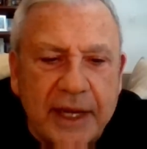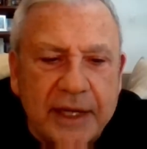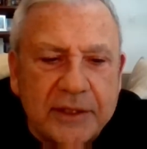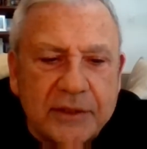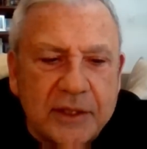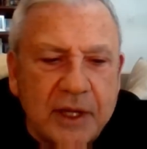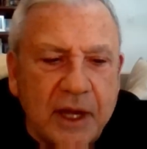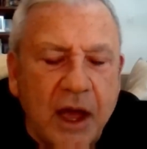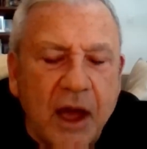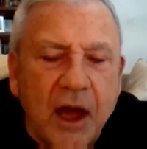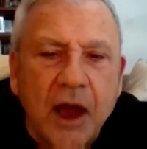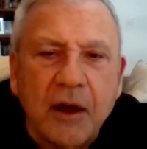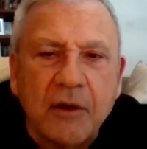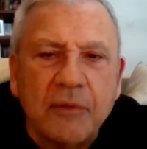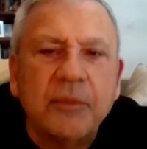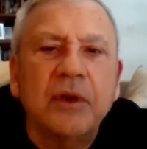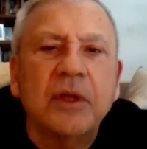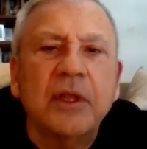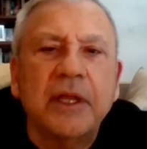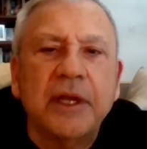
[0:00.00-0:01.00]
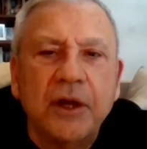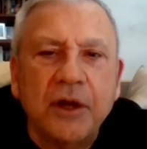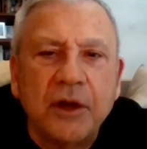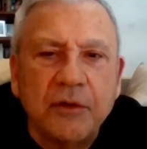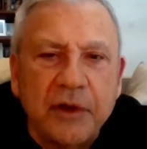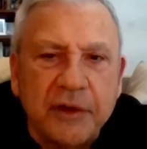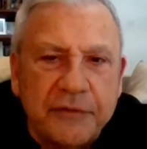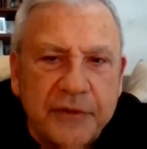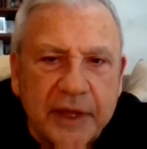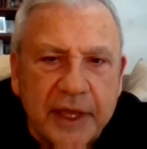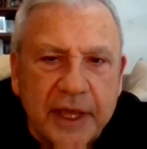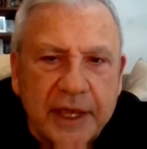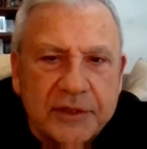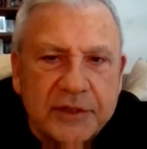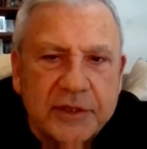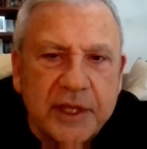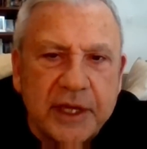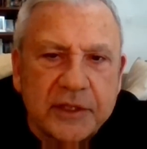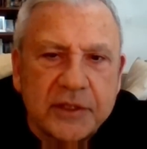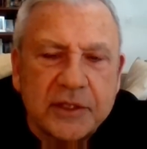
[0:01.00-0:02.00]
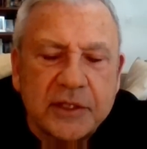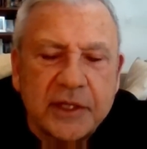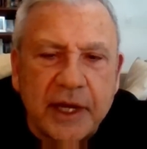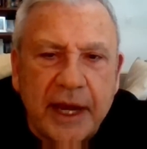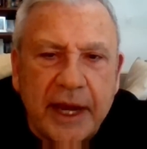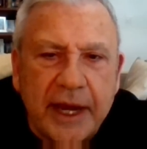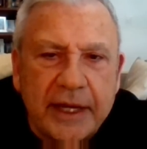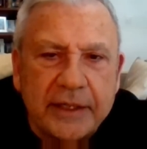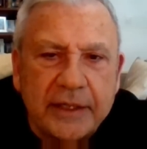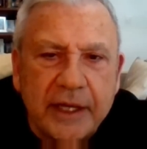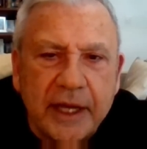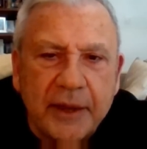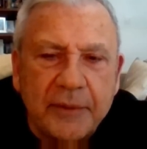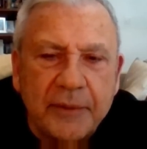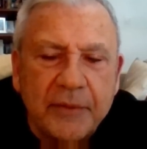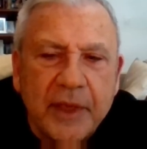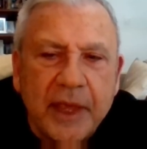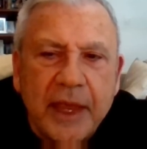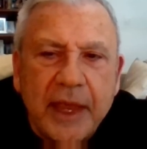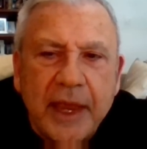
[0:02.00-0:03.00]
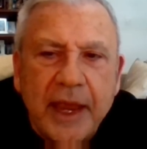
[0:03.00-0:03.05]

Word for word: as horrible and horrific as this. And um,